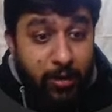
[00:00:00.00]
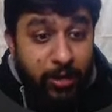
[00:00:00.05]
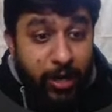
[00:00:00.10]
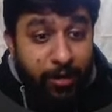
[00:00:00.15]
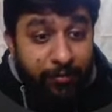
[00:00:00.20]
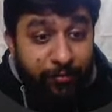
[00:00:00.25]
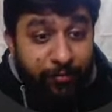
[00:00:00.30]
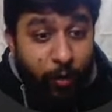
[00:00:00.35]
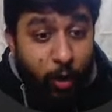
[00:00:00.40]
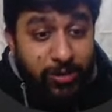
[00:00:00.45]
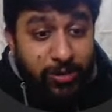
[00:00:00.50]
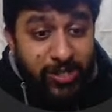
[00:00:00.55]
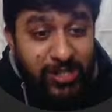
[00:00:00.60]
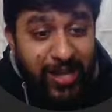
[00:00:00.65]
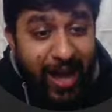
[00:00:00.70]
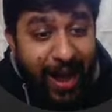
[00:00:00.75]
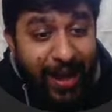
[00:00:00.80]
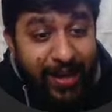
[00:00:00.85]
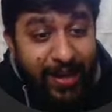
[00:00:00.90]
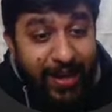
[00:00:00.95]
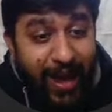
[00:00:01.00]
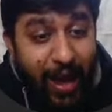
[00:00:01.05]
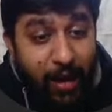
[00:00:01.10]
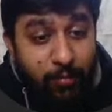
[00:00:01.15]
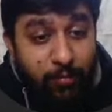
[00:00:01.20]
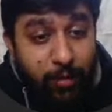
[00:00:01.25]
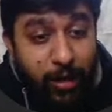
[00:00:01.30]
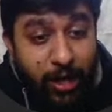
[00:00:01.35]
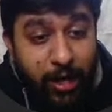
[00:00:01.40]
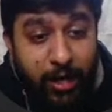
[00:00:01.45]
Therefore, psi
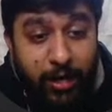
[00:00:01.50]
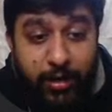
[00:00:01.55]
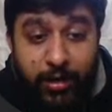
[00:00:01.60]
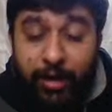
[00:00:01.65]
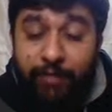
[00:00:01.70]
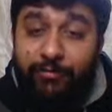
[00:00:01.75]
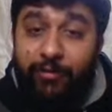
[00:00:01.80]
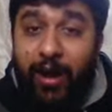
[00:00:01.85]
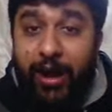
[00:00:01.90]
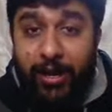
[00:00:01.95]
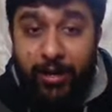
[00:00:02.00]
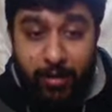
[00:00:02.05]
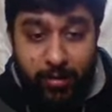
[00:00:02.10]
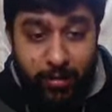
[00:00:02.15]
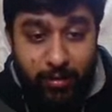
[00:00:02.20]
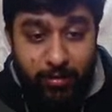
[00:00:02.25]
can be defined.